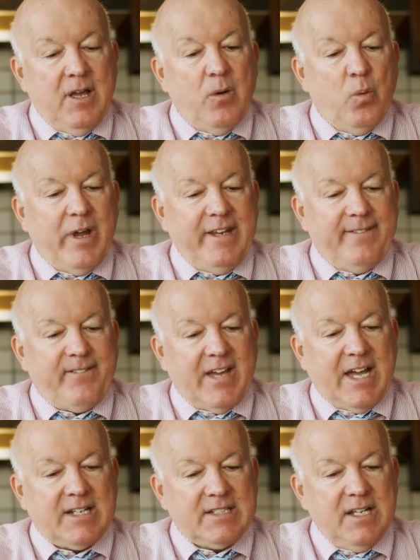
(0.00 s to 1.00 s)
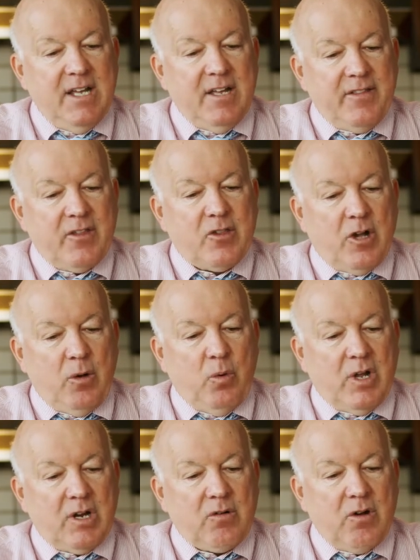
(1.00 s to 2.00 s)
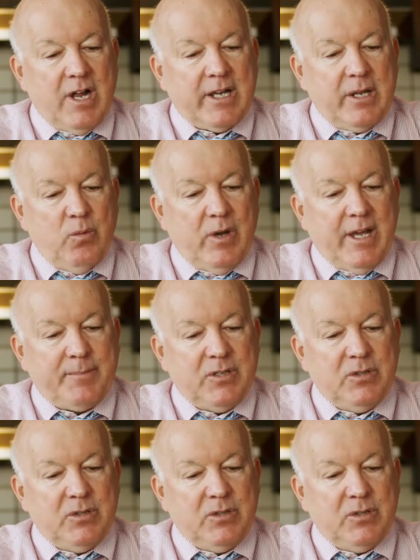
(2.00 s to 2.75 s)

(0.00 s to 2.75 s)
Weight fact, the saltwater croc can weigh up to